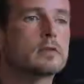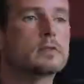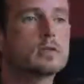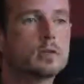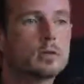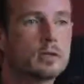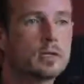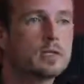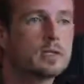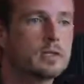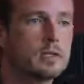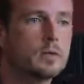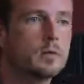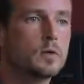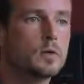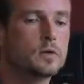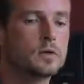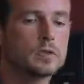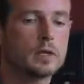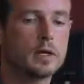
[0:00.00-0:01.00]
So in the
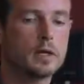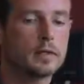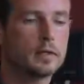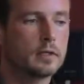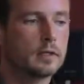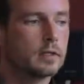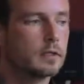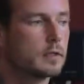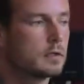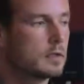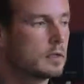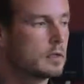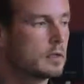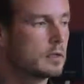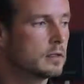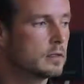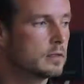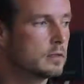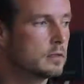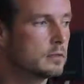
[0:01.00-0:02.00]
demo you saw
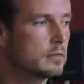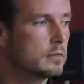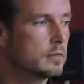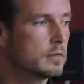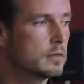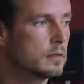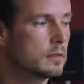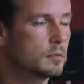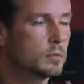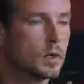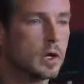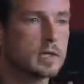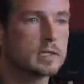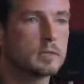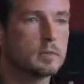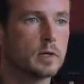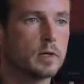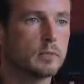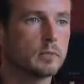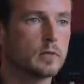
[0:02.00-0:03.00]
the
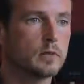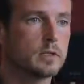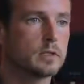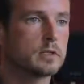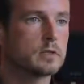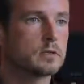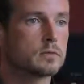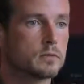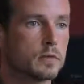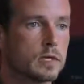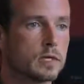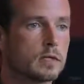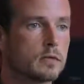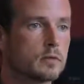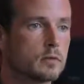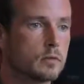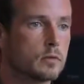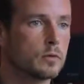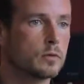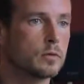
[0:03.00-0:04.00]
proxy bomber that's running
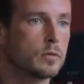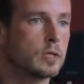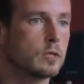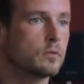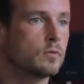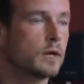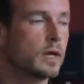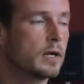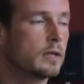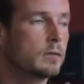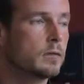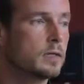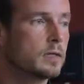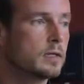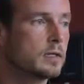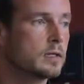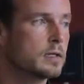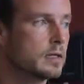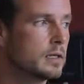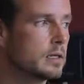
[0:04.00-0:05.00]
through the
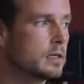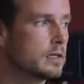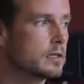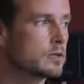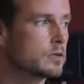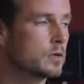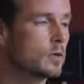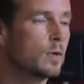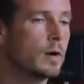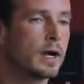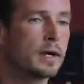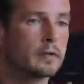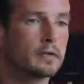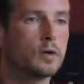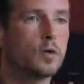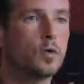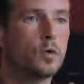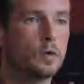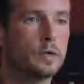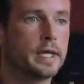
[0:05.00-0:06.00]
environment is required to
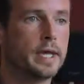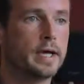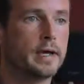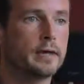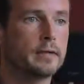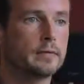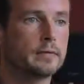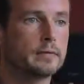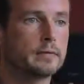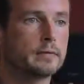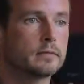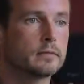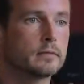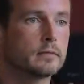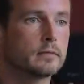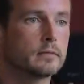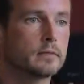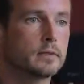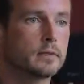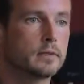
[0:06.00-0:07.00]
hold down
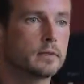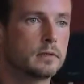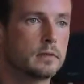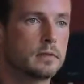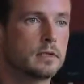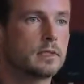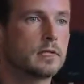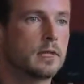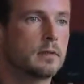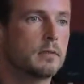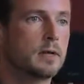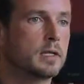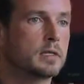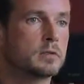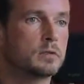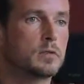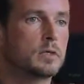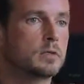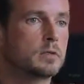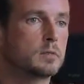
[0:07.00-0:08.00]
the dead man
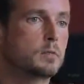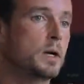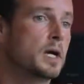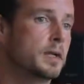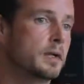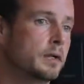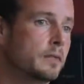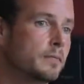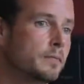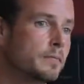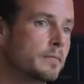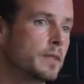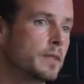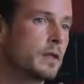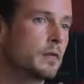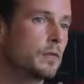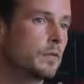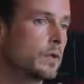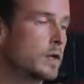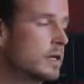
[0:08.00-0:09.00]
switch button,
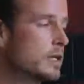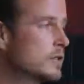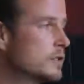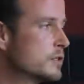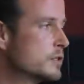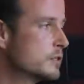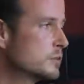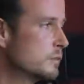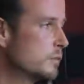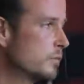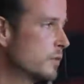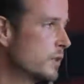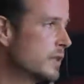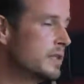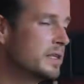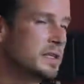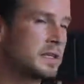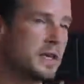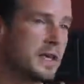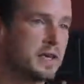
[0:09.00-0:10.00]
which
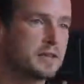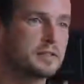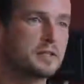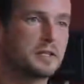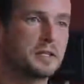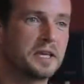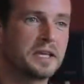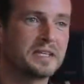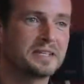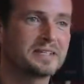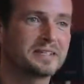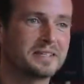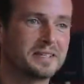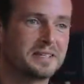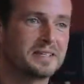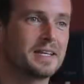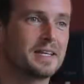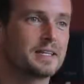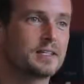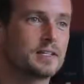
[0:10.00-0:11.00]
really escalates the
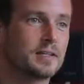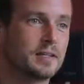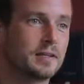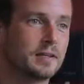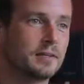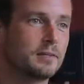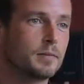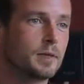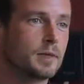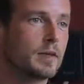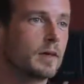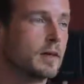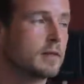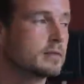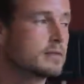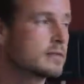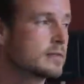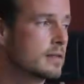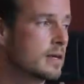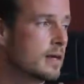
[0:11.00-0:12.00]
tension
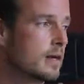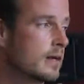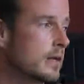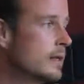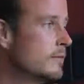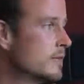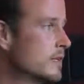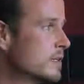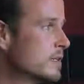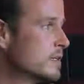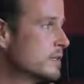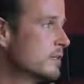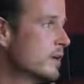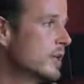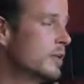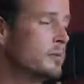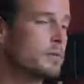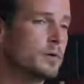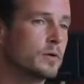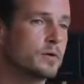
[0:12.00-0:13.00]
because even as
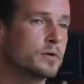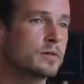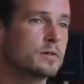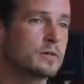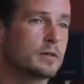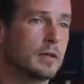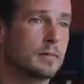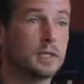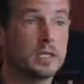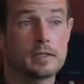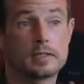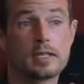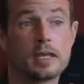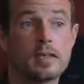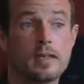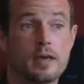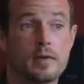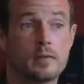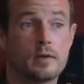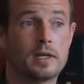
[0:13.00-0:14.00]
developers, I mean, the
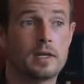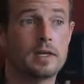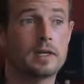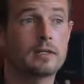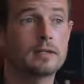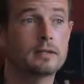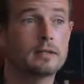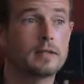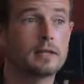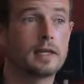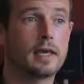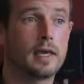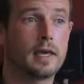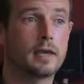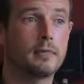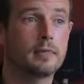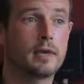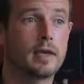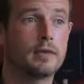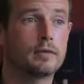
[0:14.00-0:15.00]
day that went in the
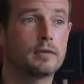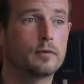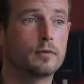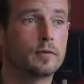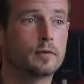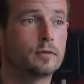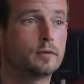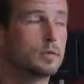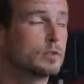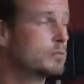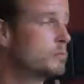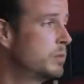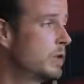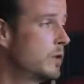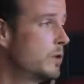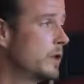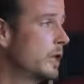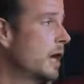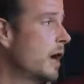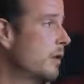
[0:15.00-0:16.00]
game, everyone was
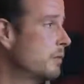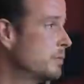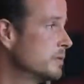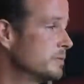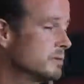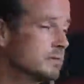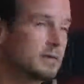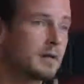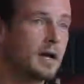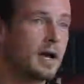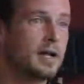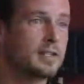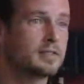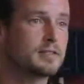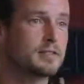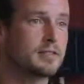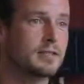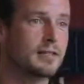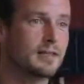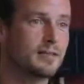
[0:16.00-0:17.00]
blowing up
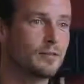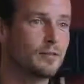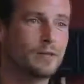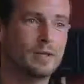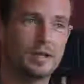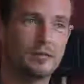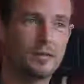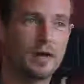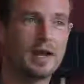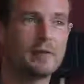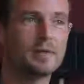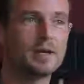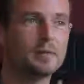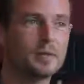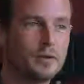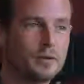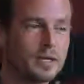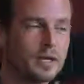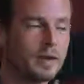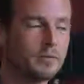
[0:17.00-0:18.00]
constantly, and they were like, why am I
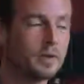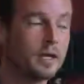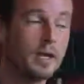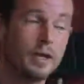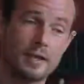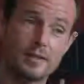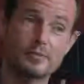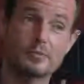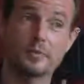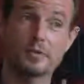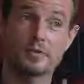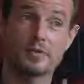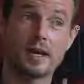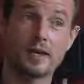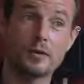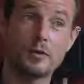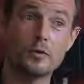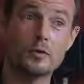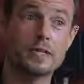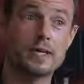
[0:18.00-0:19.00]
blowing up? So we've got
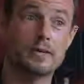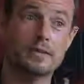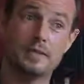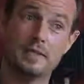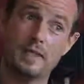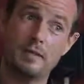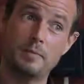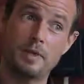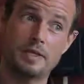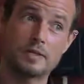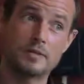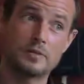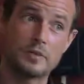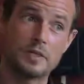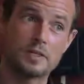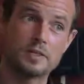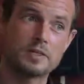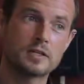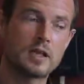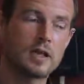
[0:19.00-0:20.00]
to hold down the dead man
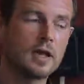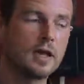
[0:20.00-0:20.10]
switch.